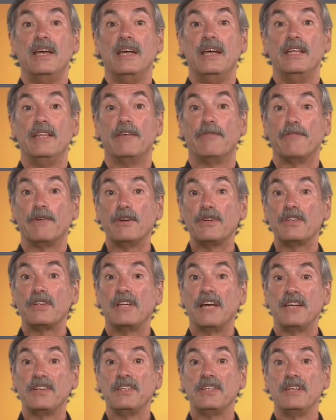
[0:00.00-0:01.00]
In the first
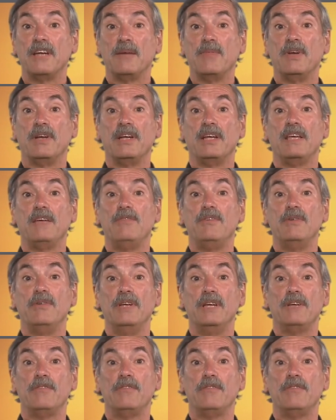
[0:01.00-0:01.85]
lesson, I'm going to give you an